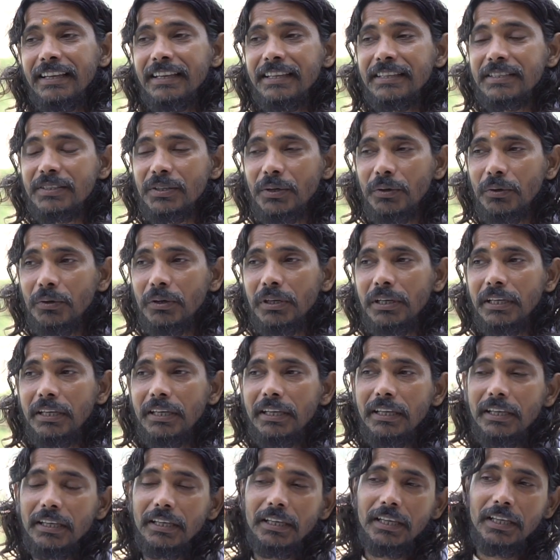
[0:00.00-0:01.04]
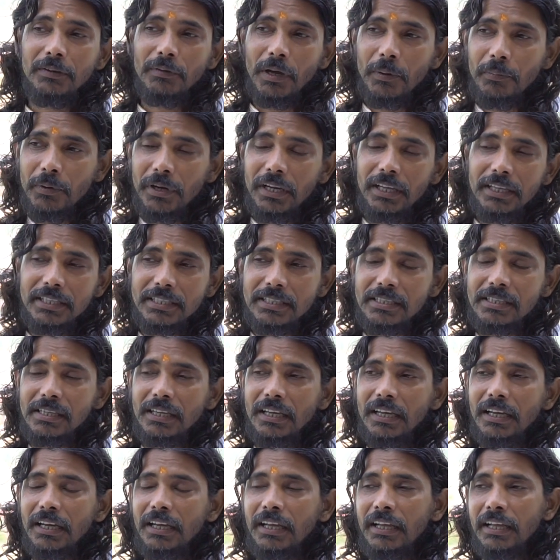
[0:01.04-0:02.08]
So in my village,
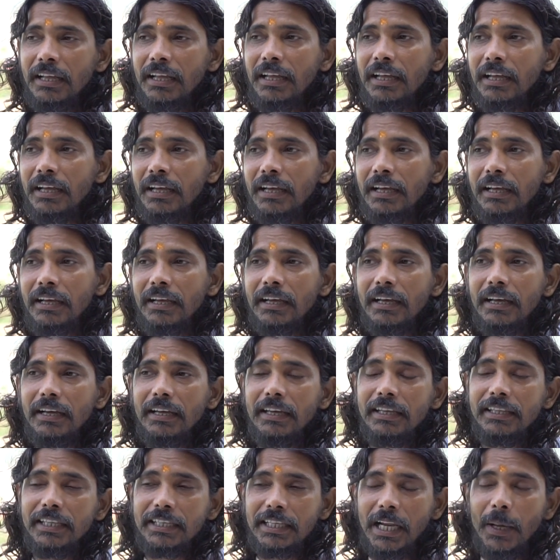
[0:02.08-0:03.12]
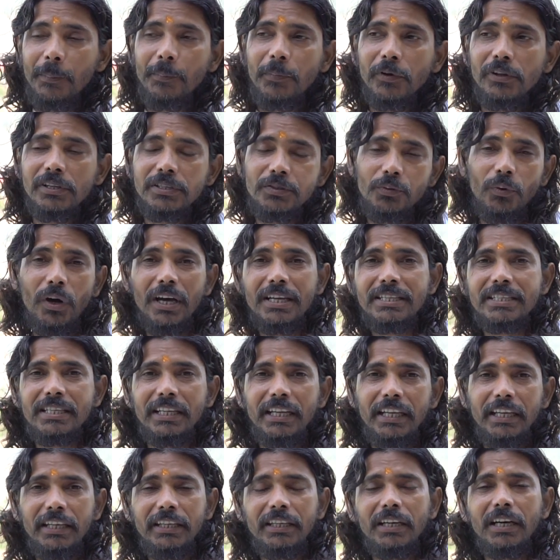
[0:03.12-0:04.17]
in the temples, once
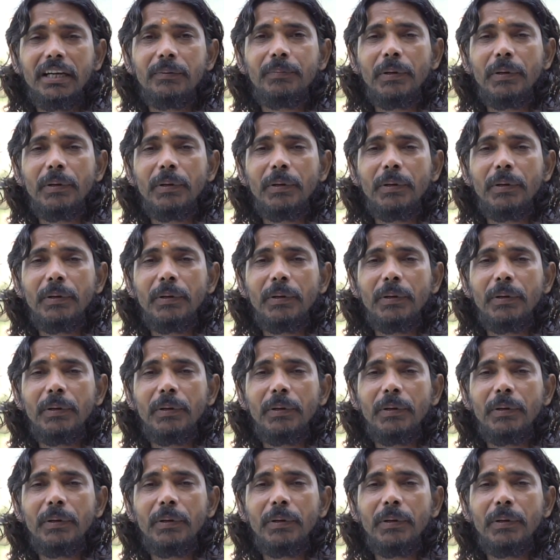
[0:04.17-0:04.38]
in a year,